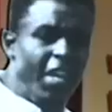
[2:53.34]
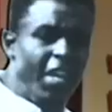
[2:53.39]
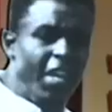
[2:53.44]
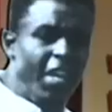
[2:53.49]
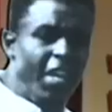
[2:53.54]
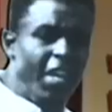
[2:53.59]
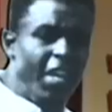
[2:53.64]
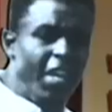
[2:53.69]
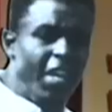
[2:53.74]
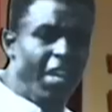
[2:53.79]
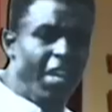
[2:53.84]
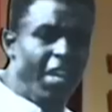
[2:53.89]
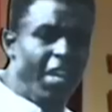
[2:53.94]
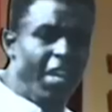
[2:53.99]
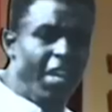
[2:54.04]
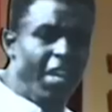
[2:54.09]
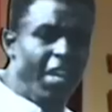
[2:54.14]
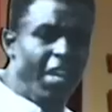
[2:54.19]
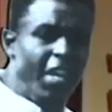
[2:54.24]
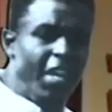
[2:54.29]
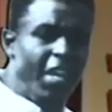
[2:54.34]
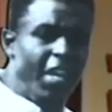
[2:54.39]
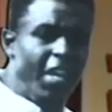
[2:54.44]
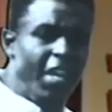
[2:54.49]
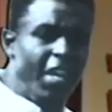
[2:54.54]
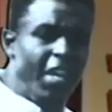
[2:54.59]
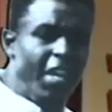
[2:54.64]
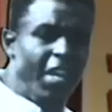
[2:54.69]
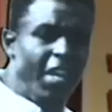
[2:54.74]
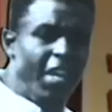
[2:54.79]

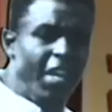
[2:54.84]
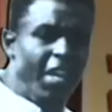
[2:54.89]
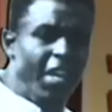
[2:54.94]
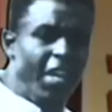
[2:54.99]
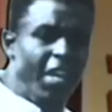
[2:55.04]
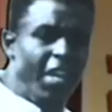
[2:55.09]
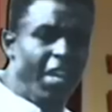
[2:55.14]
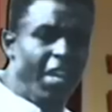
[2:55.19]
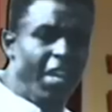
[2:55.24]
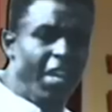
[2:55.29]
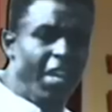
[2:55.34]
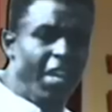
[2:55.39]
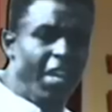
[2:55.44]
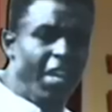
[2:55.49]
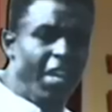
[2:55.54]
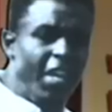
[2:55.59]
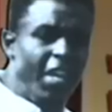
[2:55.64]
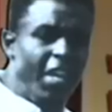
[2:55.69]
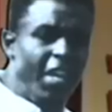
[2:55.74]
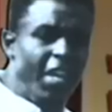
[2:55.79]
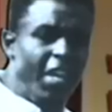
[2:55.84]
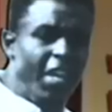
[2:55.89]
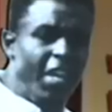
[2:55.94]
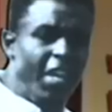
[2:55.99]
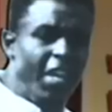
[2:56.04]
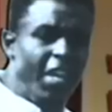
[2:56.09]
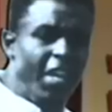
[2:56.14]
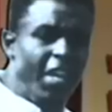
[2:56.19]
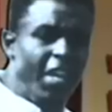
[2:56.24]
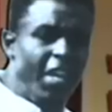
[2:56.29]

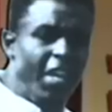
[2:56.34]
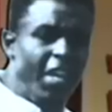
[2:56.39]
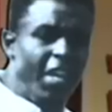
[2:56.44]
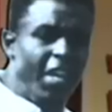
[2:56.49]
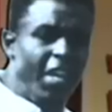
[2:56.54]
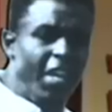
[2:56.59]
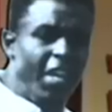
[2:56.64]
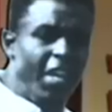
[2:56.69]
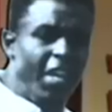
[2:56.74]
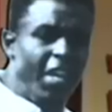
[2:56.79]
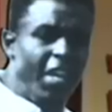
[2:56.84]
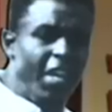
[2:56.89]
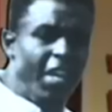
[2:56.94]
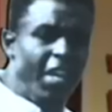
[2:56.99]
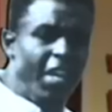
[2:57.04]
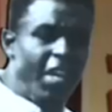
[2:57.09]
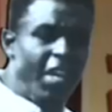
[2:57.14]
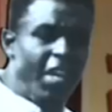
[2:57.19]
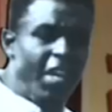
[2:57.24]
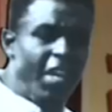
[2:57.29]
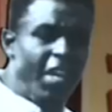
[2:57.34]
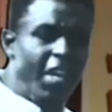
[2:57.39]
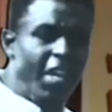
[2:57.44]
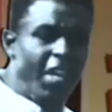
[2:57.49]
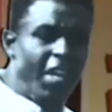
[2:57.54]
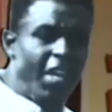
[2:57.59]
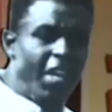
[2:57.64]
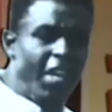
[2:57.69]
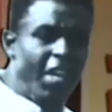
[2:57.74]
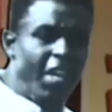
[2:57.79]

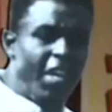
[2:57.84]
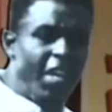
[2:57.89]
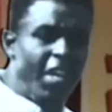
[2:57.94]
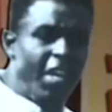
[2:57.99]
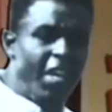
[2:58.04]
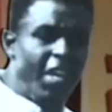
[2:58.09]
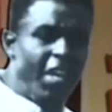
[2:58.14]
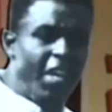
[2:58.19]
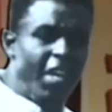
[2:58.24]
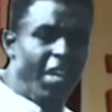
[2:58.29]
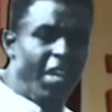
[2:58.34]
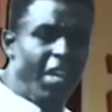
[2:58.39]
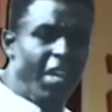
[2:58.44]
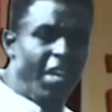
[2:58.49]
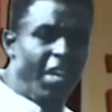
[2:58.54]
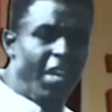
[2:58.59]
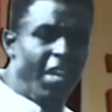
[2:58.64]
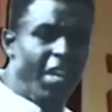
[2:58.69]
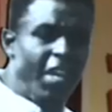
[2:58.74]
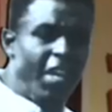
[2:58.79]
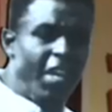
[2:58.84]
(not speaking)